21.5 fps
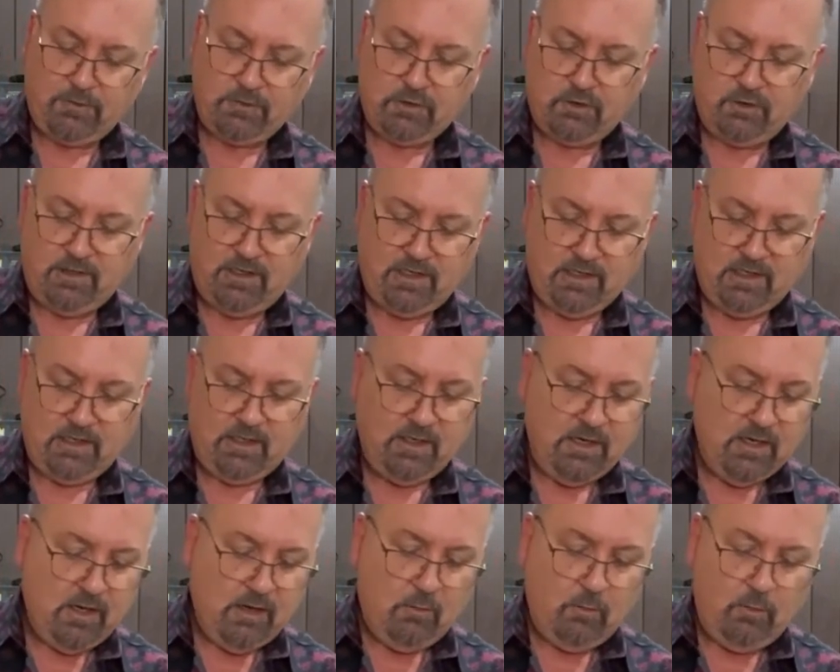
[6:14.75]
turkey,
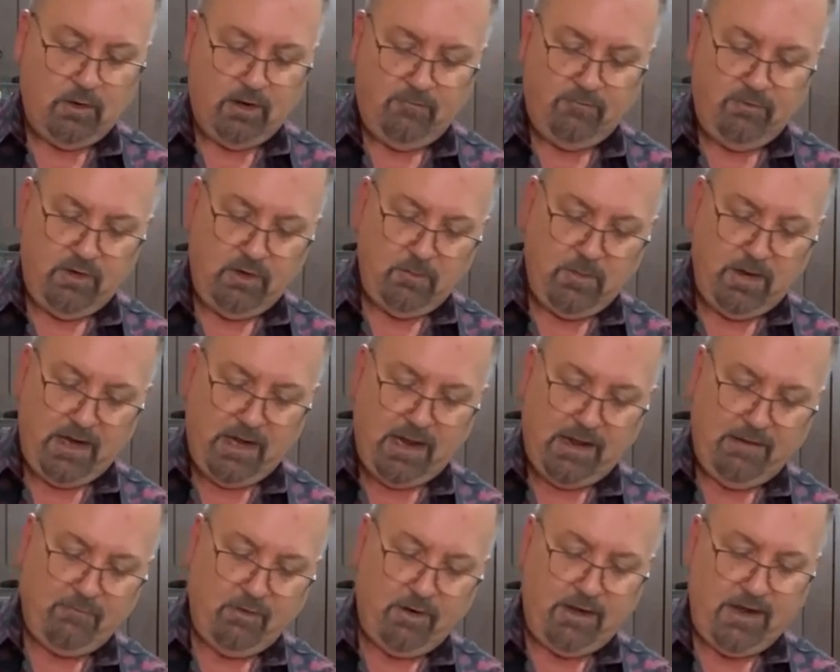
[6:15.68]
whatever you may
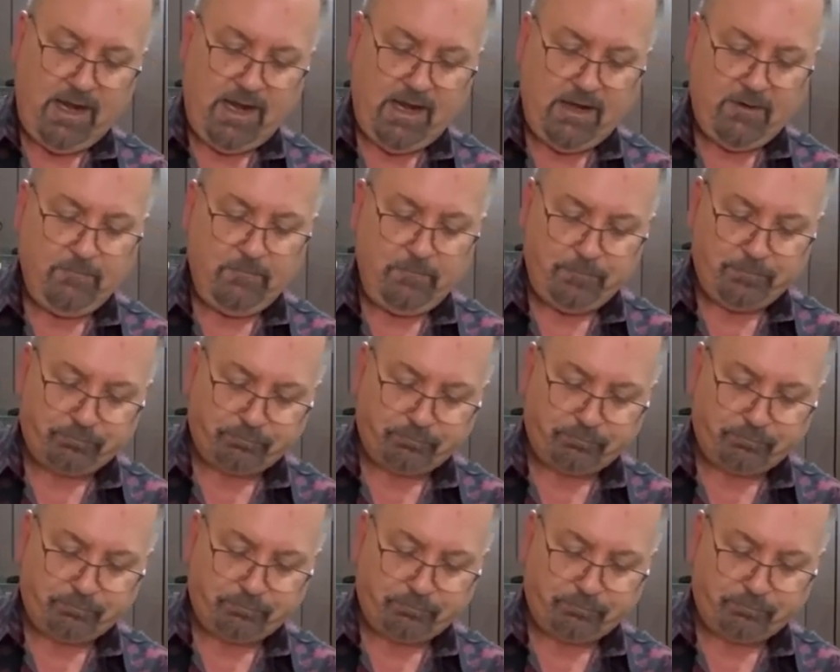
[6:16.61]
have on hand,